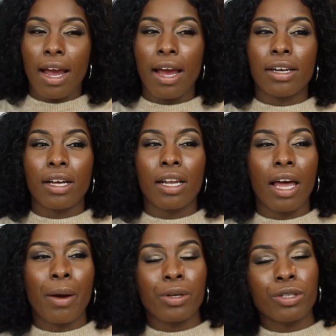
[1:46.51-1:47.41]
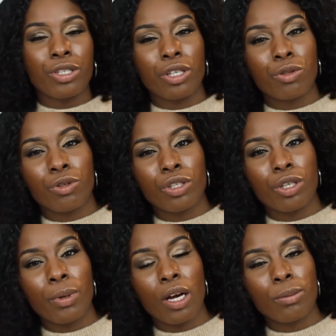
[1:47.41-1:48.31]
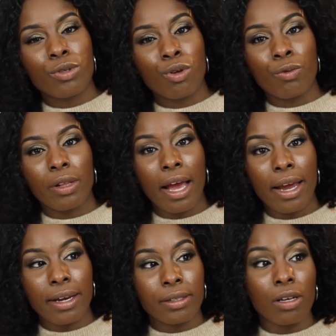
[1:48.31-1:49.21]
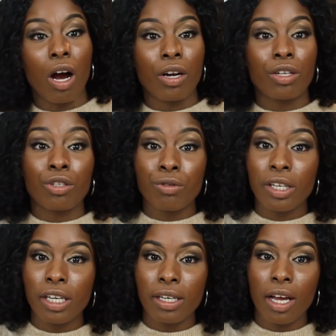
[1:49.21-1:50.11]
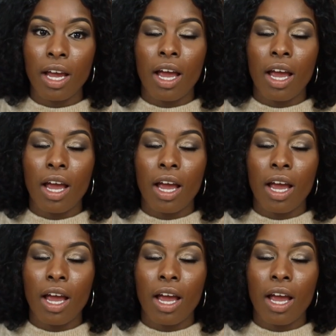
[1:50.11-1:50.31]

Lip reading: And allowing your children to become so reliant on a screen